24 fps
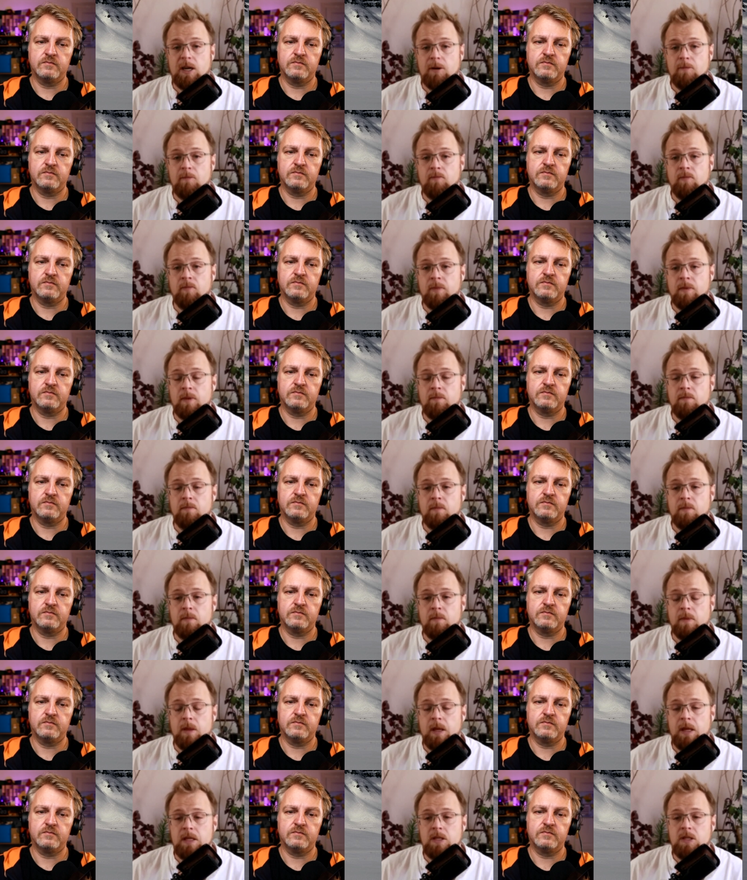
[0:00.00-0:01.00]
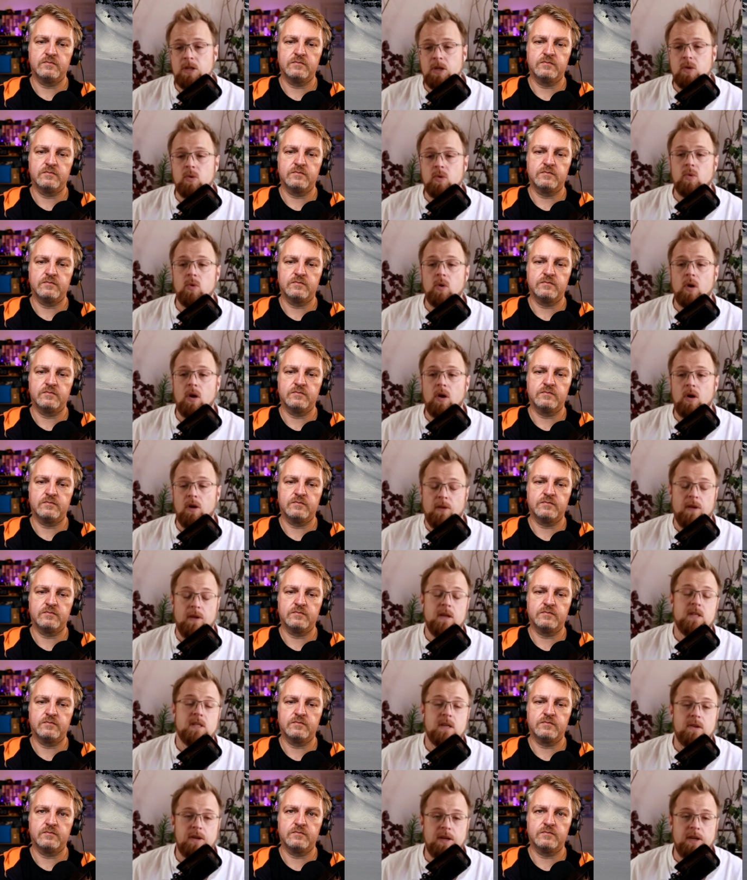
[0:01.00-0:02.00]
Speaker 1: um, into earth
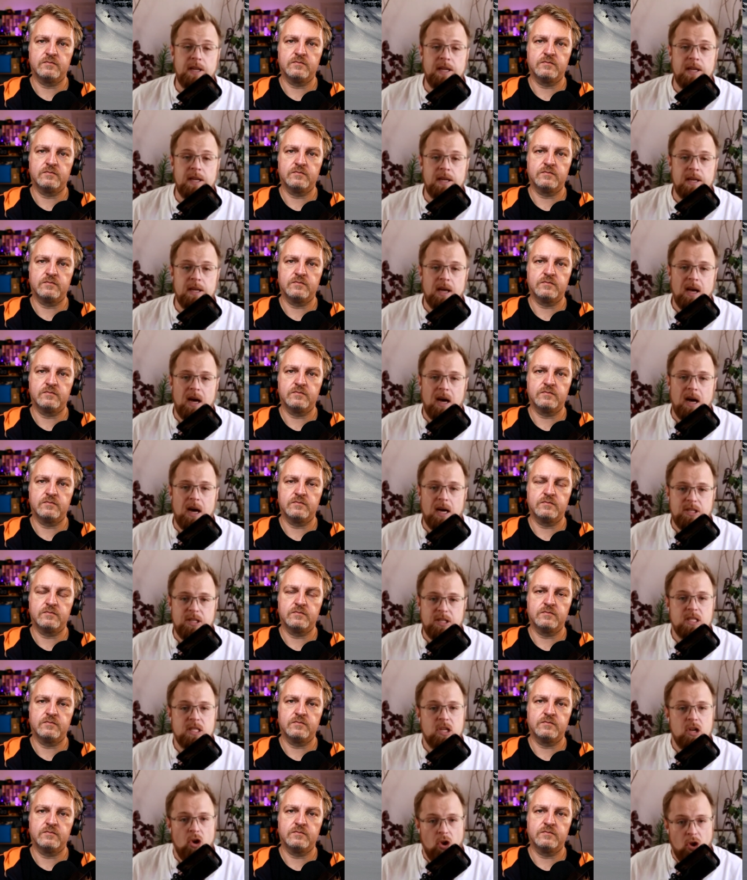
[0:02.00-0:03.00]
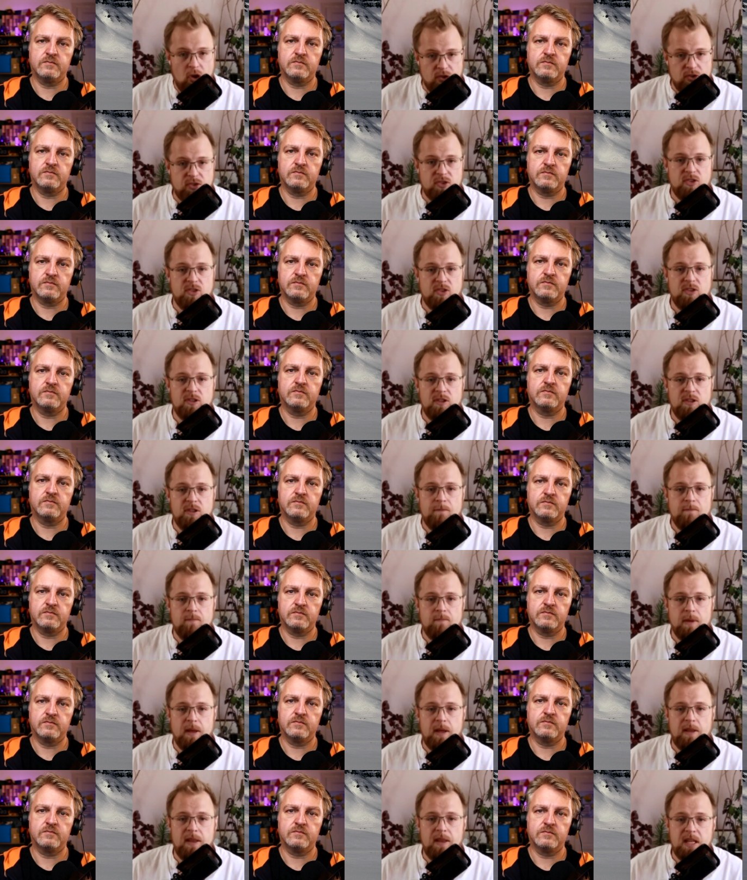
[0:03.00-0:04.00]
history are just lost
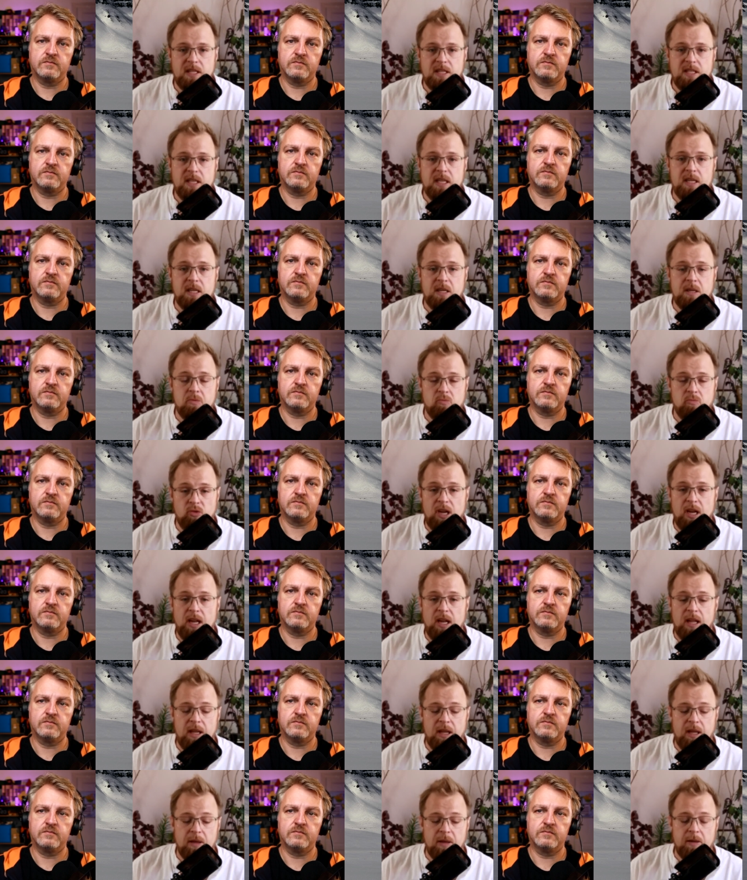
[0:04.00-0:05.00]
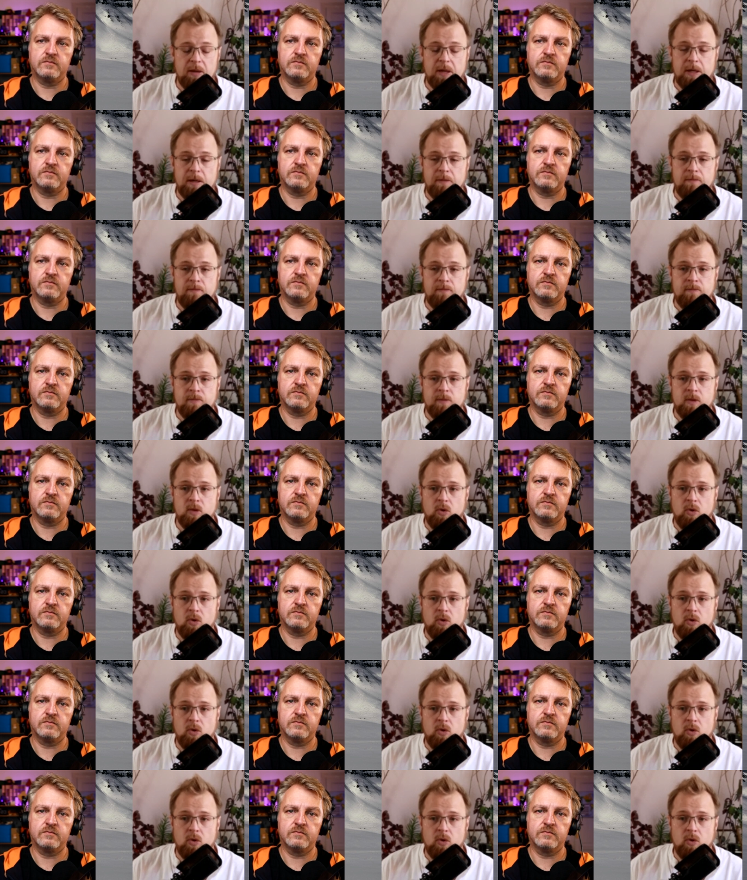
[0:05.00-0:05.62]
and that's uh, really um,